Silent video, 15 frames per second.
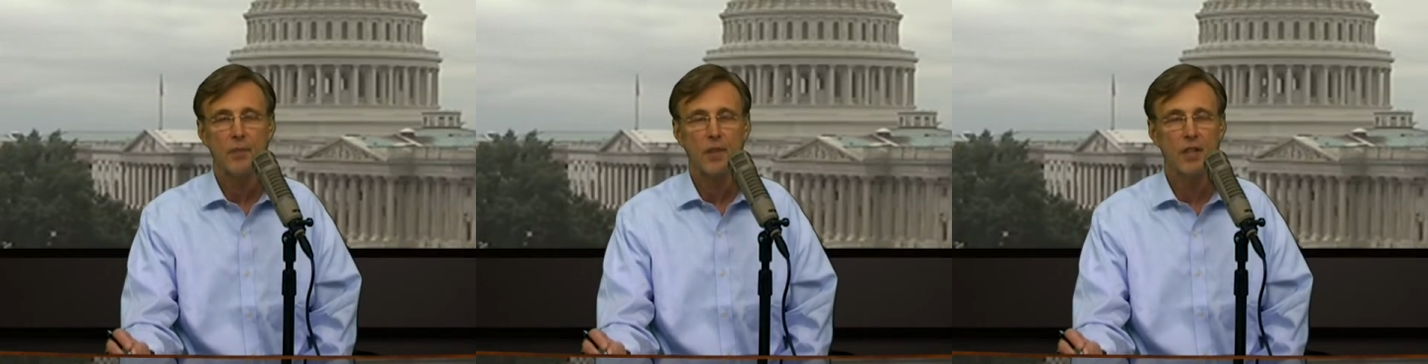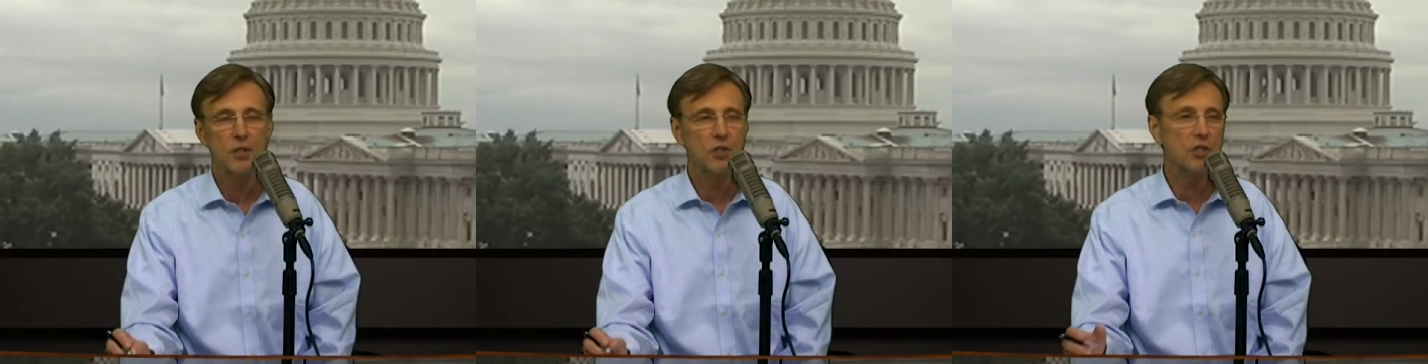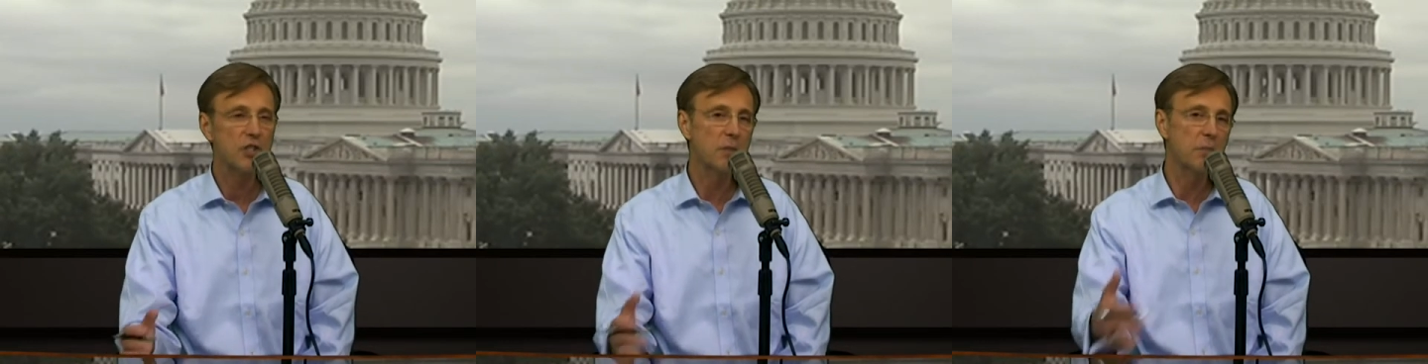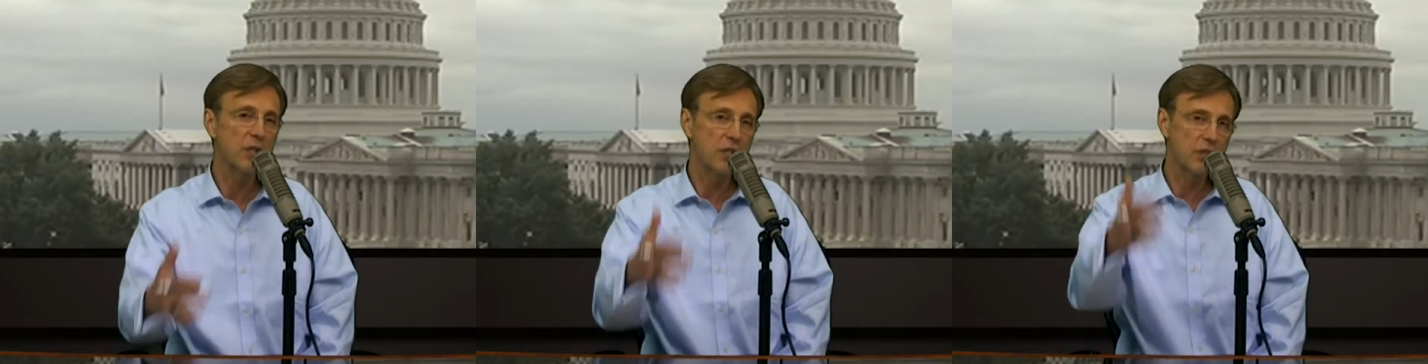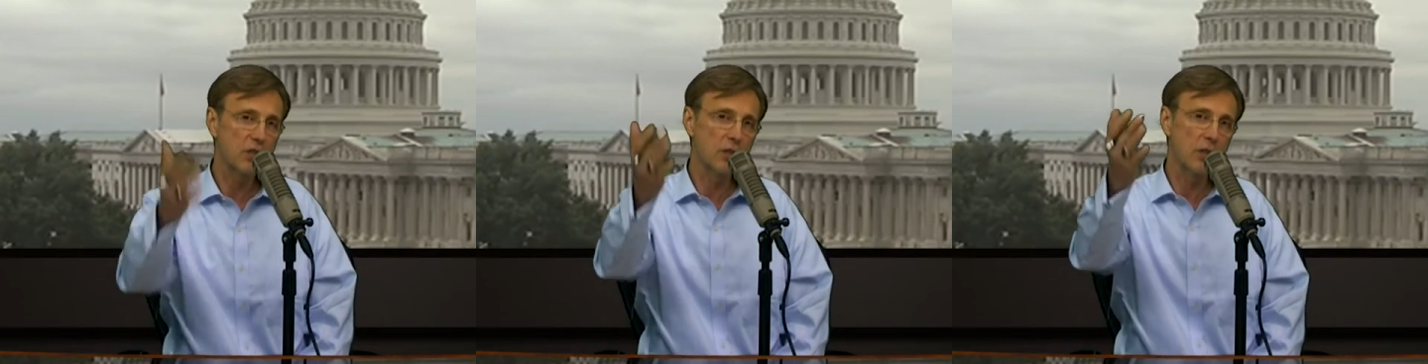It's just a
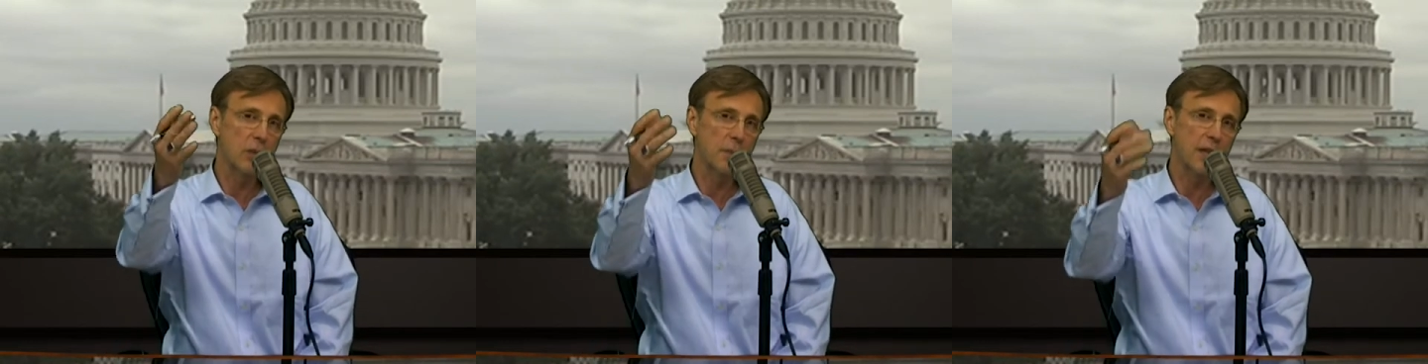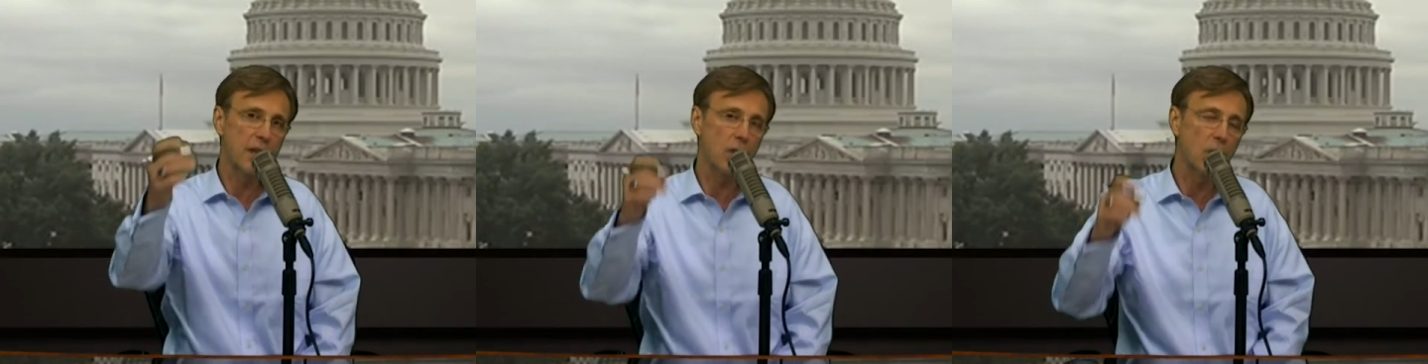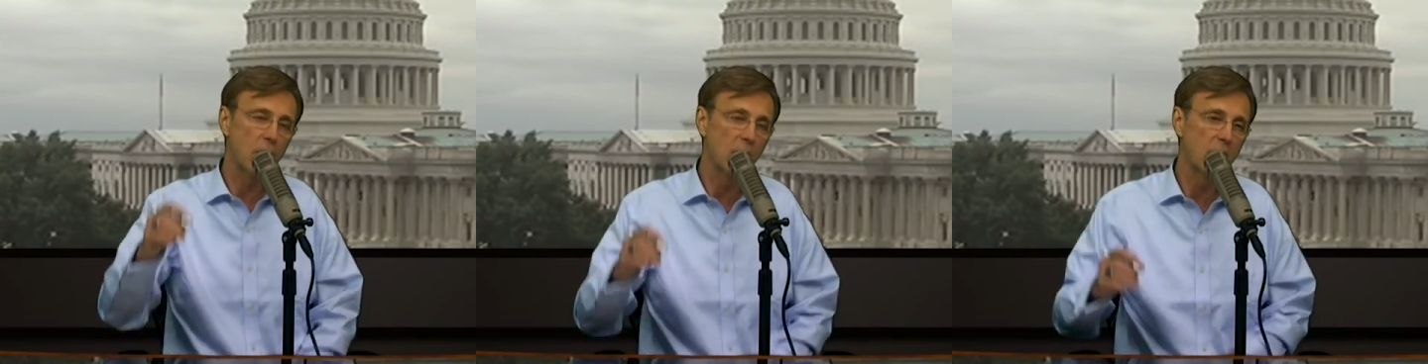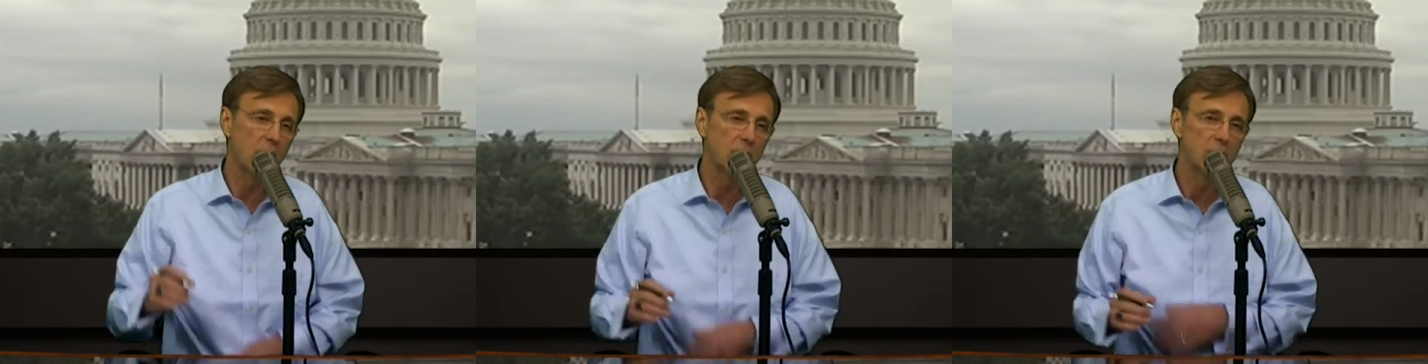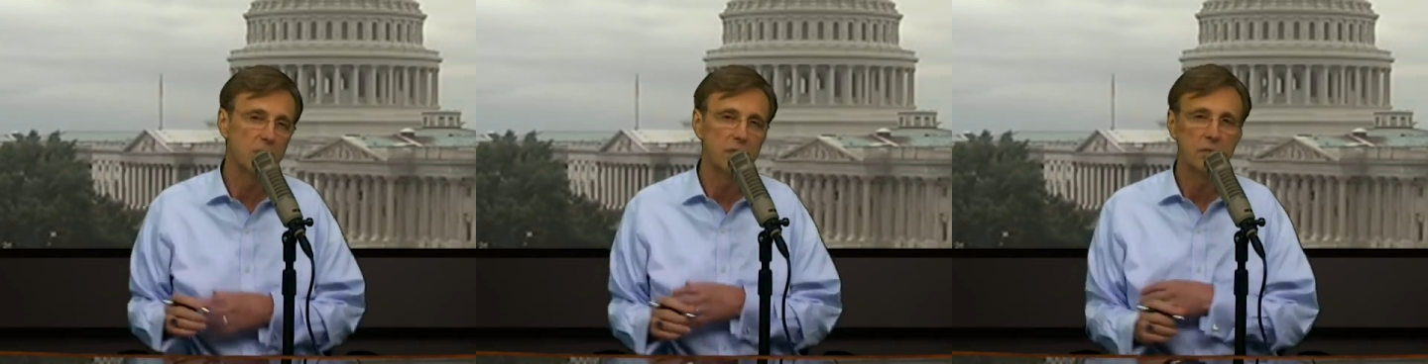minuscule amount of
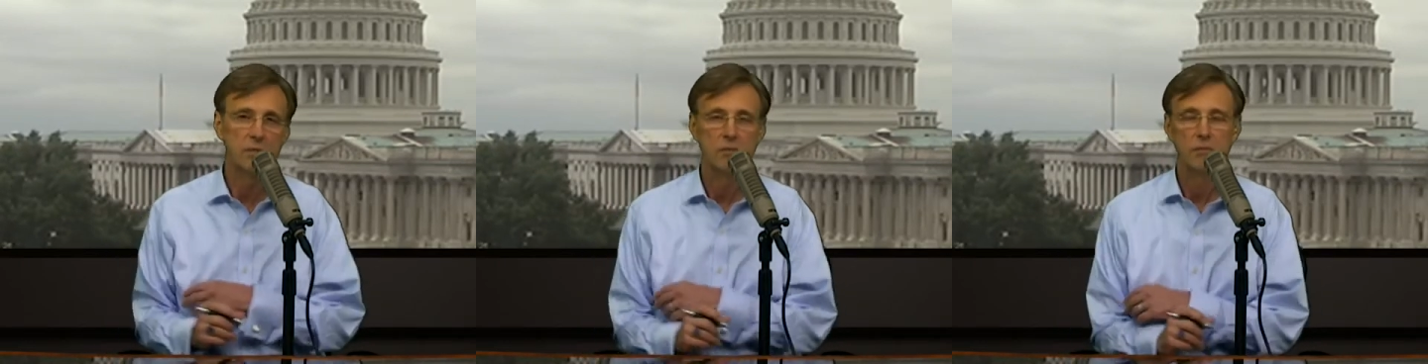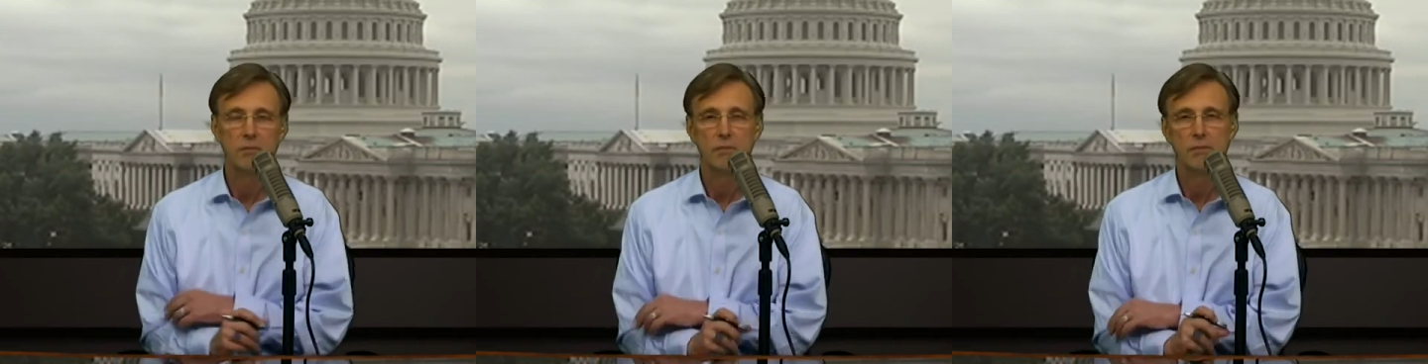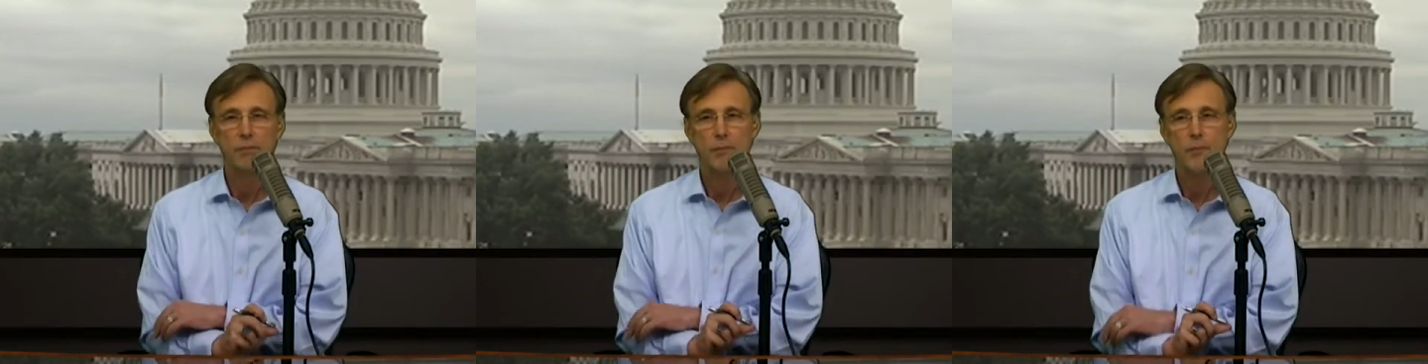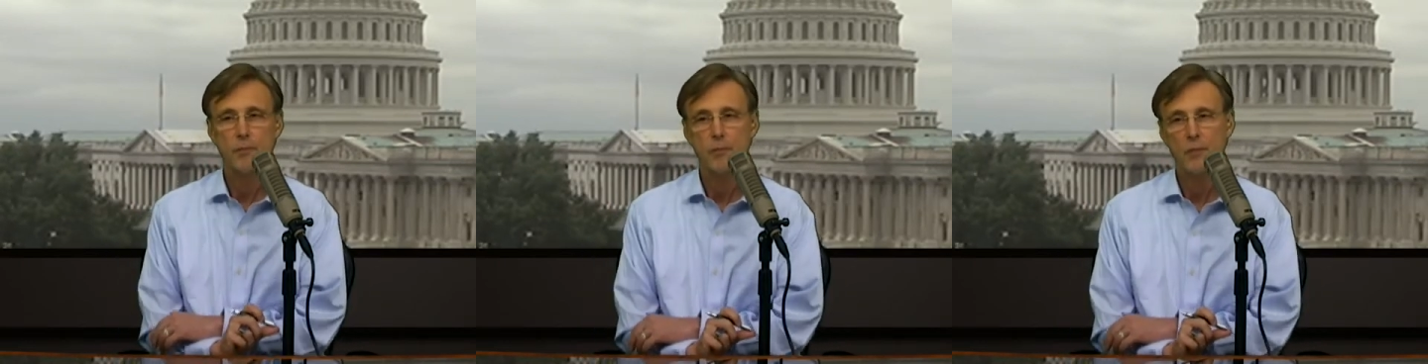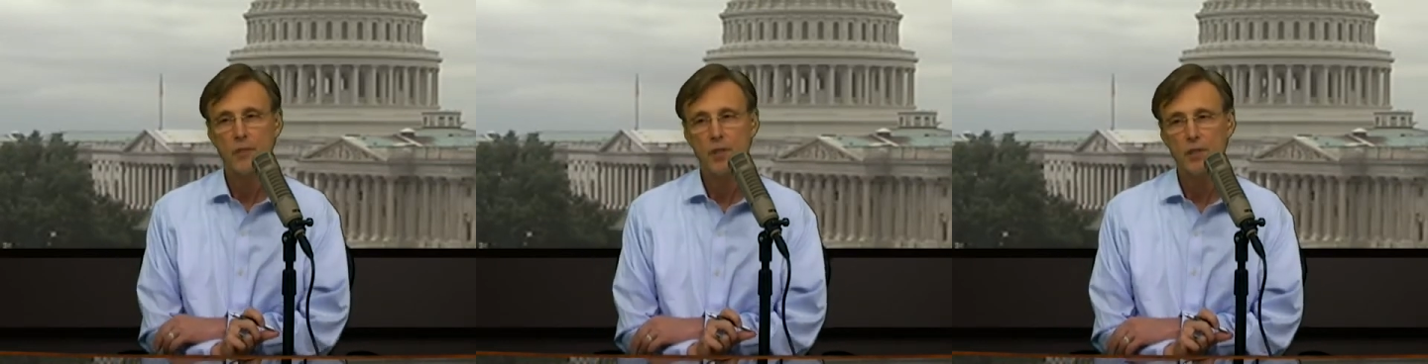oil.
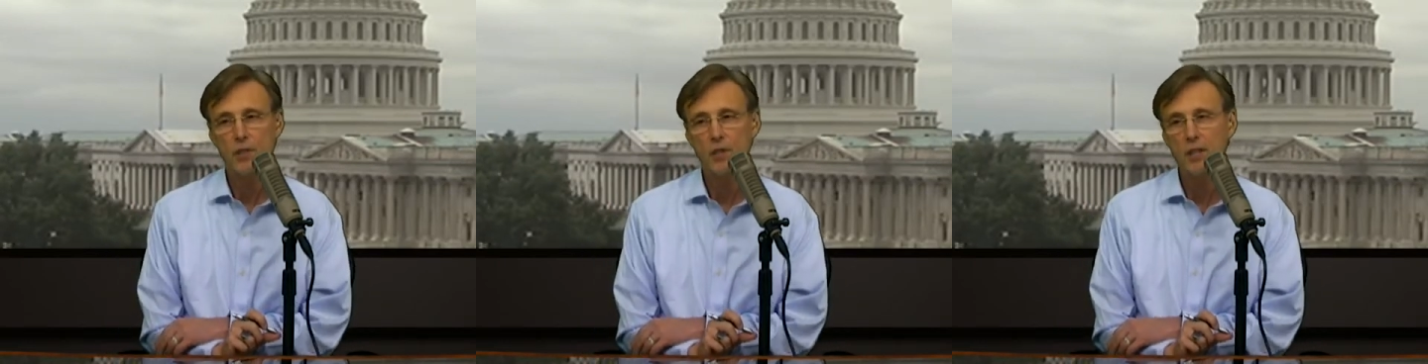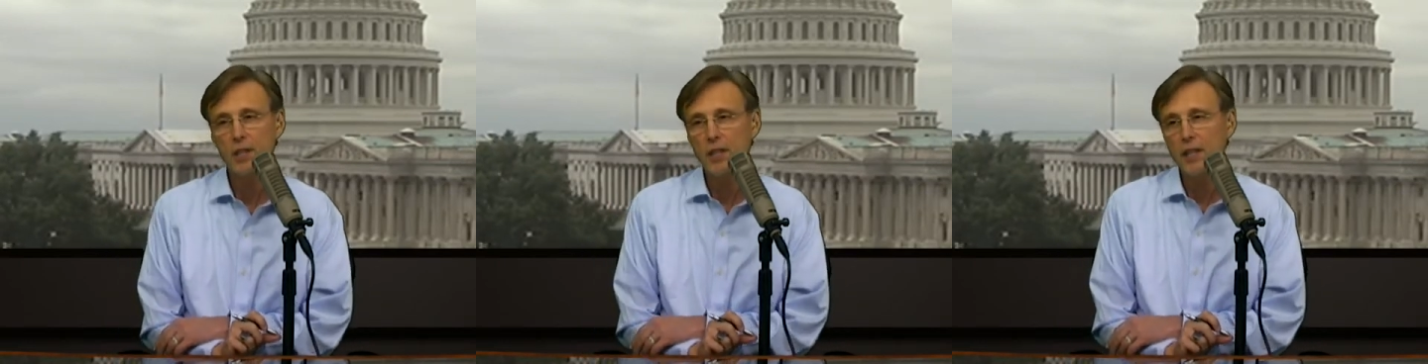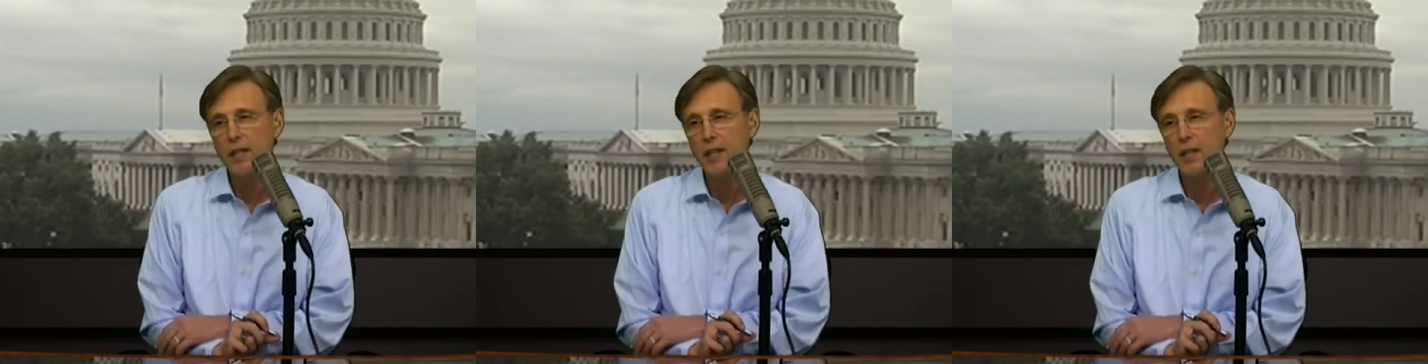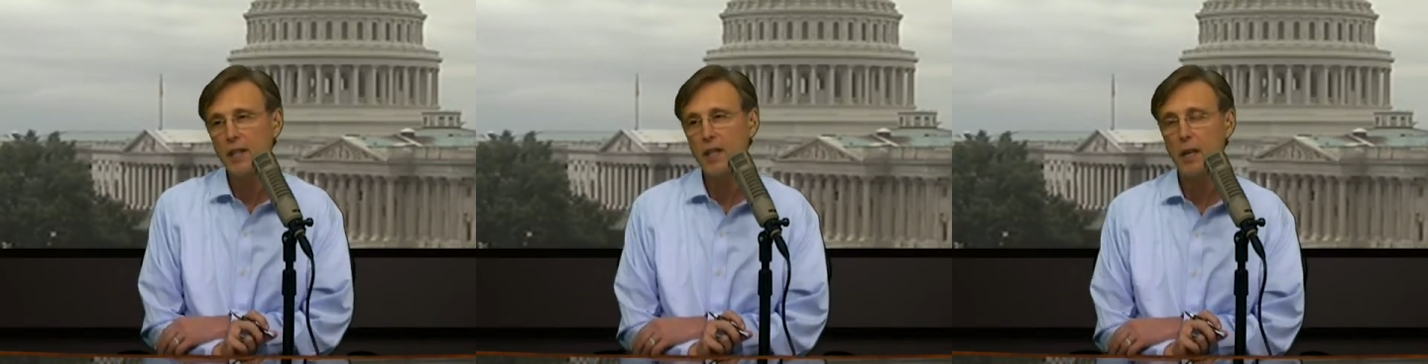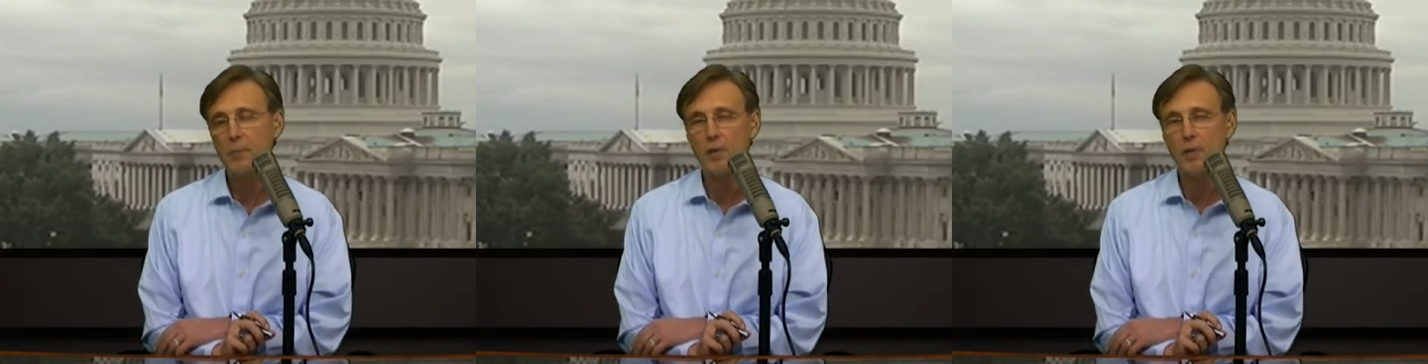It's only going to kill a couple